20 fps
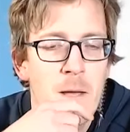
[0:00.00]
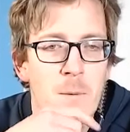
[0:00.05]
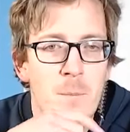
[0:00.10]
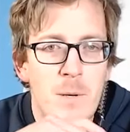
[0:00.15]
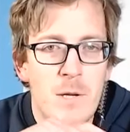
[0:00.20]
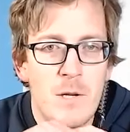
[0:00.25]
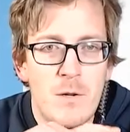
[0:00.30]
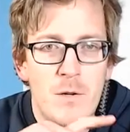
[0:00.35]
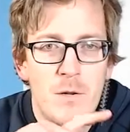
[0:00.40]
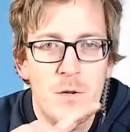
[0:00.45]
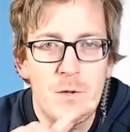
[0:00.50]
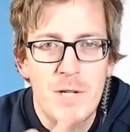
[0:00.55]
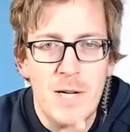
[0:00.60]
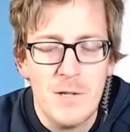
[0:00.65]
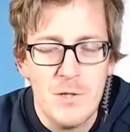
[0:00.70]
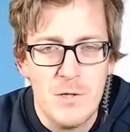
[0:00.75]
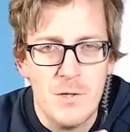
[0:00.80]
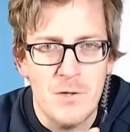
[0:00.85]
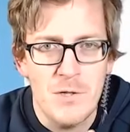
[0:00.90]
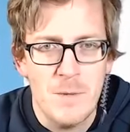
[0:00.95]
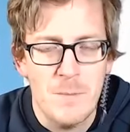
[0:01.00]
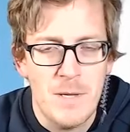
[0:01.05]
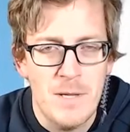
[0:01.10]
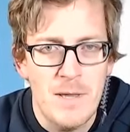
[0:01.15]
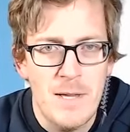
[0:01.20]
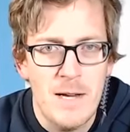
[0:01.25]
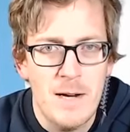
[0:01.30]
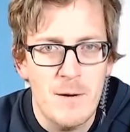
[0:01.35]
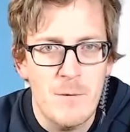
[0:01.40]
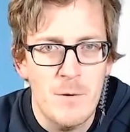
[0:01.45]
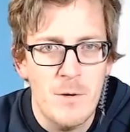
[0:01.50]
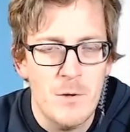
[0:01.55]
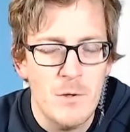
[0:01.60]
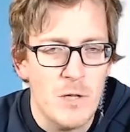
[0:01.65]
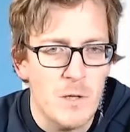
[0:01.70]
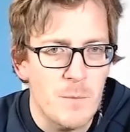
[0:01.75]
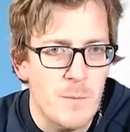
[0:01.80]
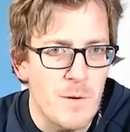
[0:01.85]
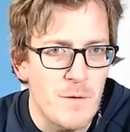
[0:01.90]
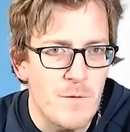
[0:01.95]
But you touched on something there when you were
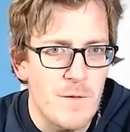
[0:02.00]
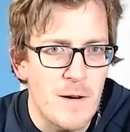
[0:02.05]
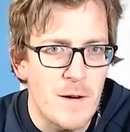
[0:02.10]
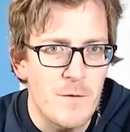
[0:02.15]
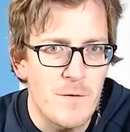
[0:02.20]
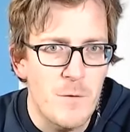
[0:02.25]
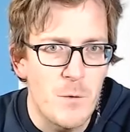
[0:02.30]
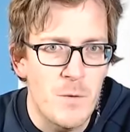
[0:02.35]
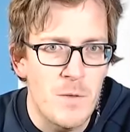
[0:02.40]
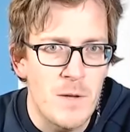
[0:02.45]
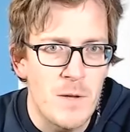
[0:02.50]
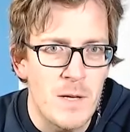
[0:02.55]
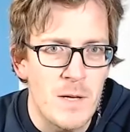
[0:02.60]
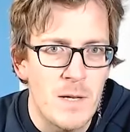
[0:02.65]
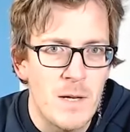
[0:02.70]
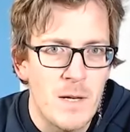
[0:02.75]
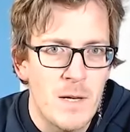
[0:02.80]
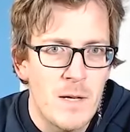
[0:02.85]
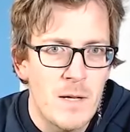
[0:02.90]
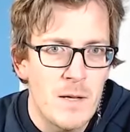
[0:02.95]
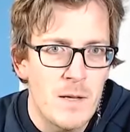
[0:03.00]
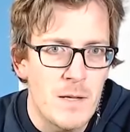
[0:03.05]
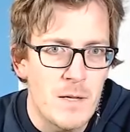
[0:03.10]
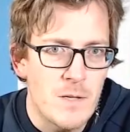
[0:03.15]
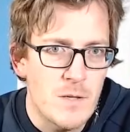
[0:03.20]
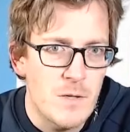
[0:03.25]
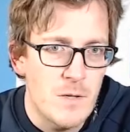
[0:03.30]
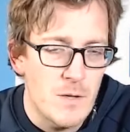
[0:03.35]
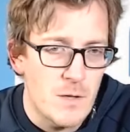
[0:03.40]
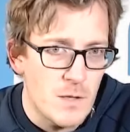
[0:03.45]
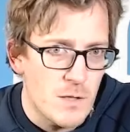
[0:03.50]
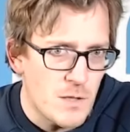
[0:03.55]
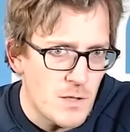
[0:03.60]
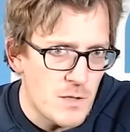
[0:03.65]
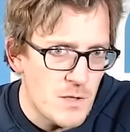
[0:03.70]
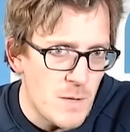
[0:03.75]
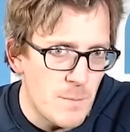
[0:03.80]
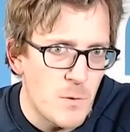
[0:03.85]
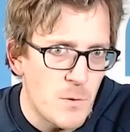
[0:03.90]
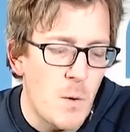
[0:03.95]
talking about Fairphone, that there are
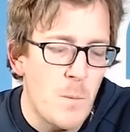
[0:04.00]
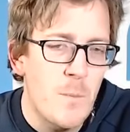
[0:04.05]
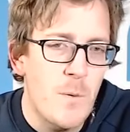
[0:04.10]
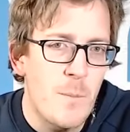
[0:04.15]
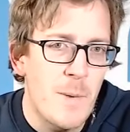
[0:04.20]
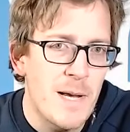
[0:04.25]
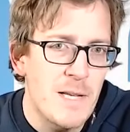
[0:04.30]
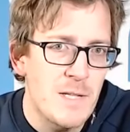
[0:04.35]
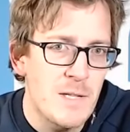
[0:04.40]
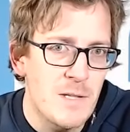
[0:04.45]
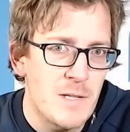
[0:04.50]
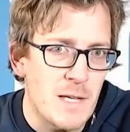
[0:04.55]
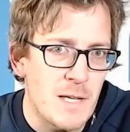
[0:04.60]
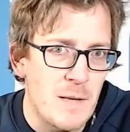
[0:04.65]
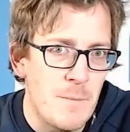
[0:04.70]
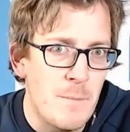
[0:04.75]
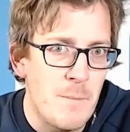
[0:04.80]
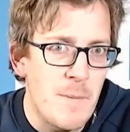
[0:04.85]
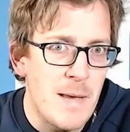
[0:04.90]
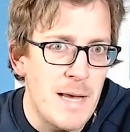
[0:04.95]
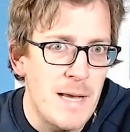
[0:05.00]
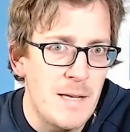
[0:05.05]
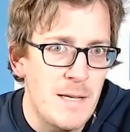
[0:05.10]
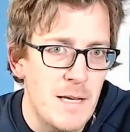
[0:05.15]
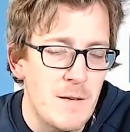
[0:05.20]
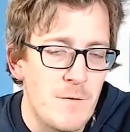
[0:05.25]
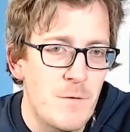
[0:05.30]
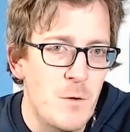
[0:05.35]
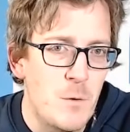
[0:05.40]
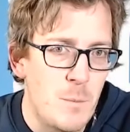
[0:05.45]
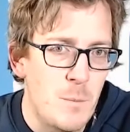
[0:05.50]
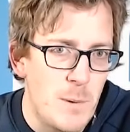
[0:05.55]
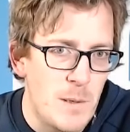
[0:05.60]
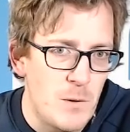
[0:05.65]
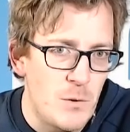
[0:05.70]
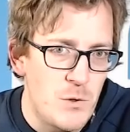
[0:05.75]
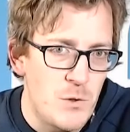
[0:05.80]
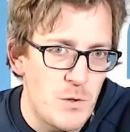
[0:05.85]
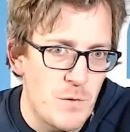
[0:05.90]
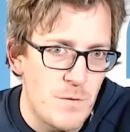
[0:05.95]
some compromises that get made if you
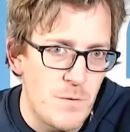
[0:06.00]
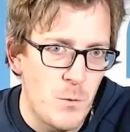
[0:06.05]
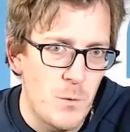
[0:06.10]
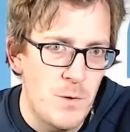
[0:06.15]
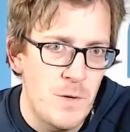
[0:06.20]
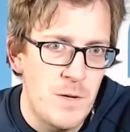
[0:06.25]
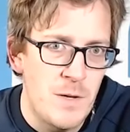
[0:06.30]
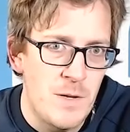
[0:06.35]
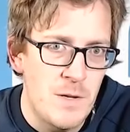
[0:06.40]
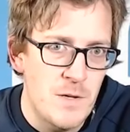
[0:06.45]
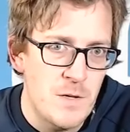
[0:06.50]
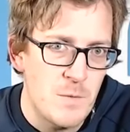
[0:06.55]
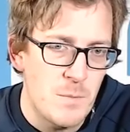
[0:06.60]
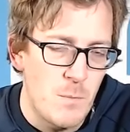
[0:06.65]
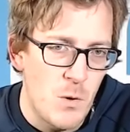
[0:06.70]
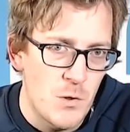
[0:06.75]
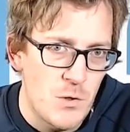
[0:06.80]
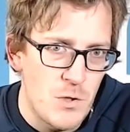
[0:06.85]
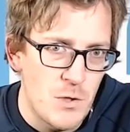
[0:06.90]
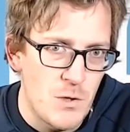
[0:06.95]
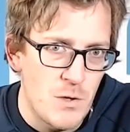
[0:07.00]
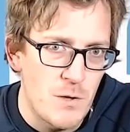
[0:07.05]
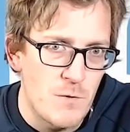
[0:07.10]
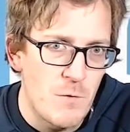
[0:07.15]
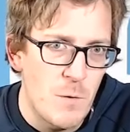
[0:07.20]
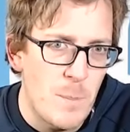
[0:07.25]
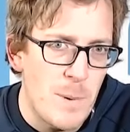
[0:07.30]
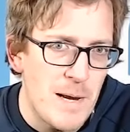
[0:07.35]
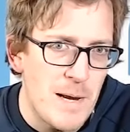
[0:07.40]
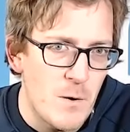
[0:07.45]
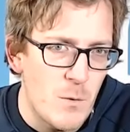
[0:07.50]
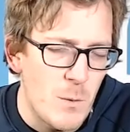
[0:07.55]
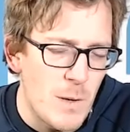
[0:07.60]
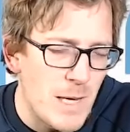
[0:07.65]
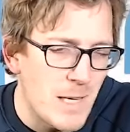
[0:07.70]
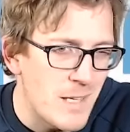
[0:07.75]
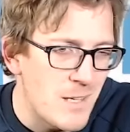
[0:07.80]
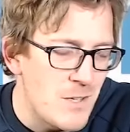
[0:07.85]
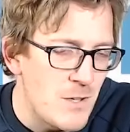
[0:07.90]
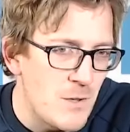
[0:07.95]
build your phone in this modular repair way.
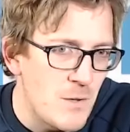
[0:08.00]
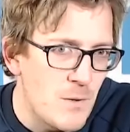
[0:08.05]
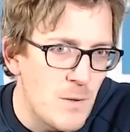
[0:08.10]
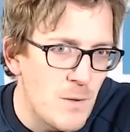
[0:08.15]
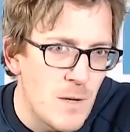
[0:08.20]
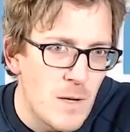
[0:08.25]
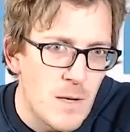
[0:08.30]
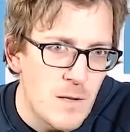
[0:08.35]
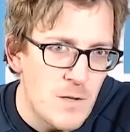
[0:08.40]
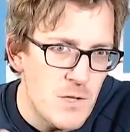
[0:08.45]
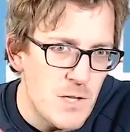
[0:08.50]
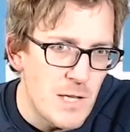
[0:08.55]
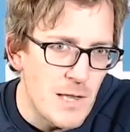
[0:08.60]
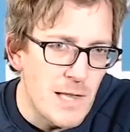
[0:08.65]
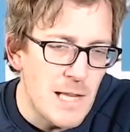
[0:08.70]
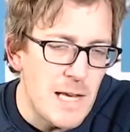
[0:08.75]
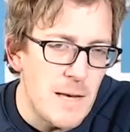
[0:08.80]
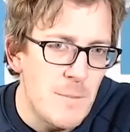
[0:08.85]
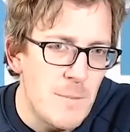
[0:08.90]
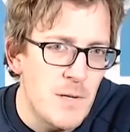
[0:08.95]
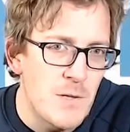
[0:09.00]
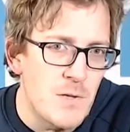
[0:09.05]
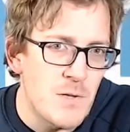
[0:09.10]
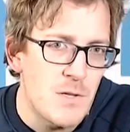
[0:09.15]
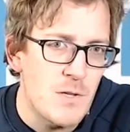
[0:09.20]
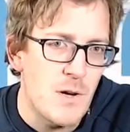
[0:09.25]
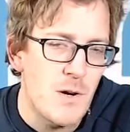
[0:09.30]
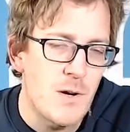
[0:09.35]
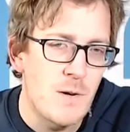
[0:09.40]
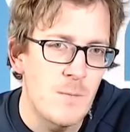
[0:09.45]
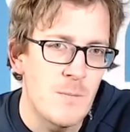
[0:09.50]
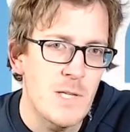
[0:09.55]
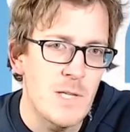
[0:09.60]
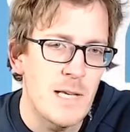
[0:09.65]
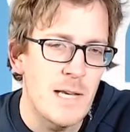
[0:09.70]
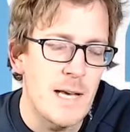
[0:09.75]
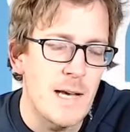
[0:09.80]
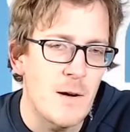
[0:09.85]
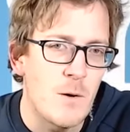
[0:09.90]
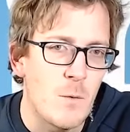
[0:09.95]
Can you, just in layman's terms,
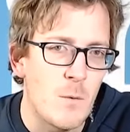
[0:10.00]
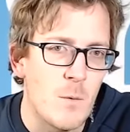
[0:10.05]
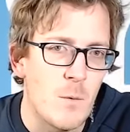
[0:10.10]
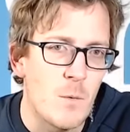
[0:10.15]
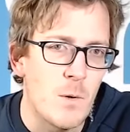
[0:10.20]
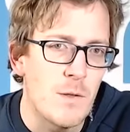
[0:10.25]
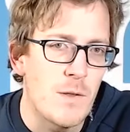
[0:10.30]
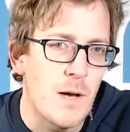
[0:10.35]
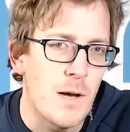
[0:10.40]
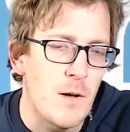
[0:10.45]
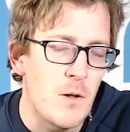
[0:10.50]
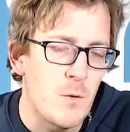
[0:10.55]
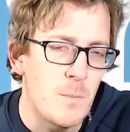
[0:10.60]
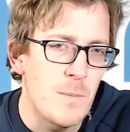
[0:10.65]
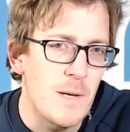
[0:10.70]
lay out what that all